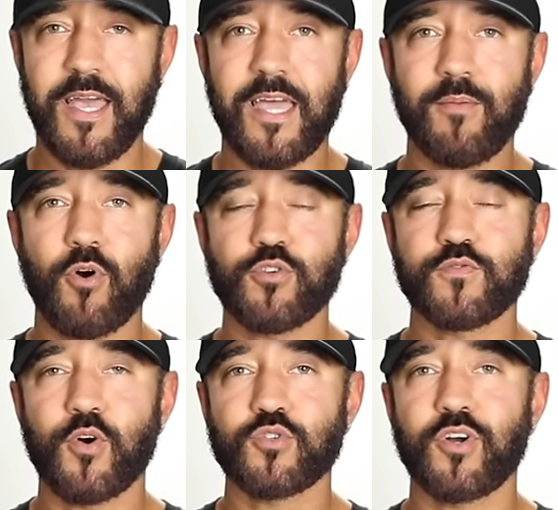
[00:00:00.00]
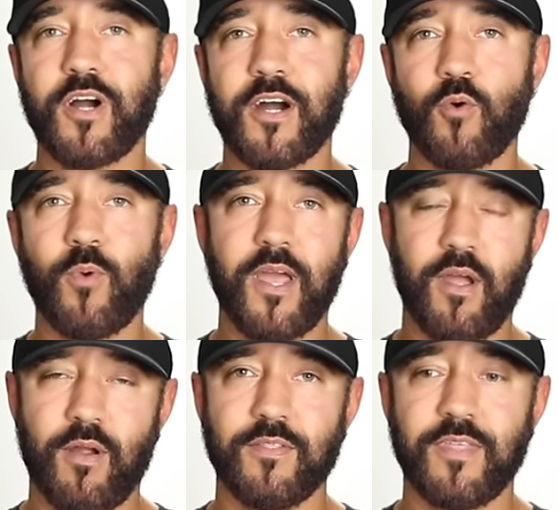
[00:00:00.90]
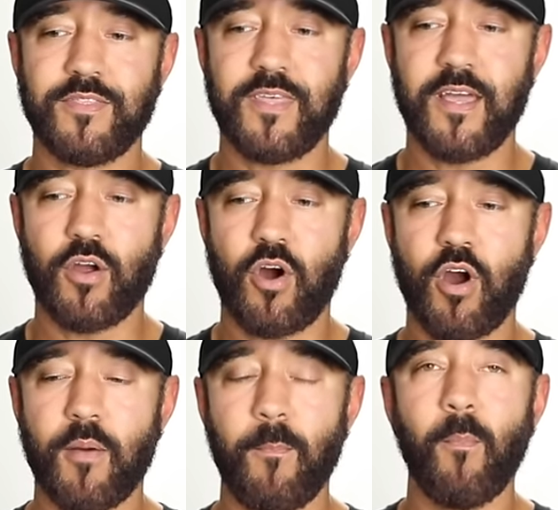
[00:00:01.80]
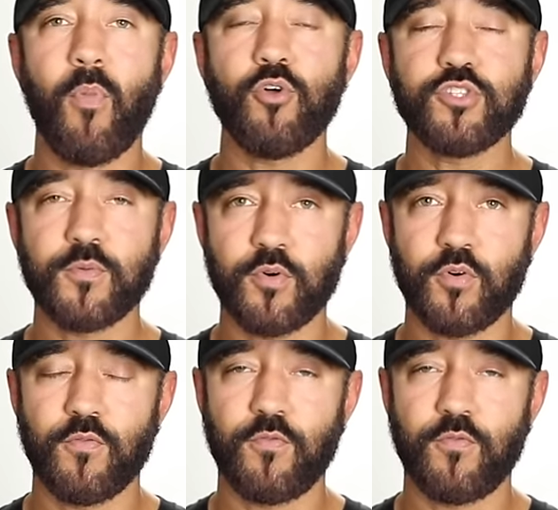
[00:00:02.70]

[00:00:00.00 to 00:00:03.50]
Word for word: And most folks are unaware that there are multiple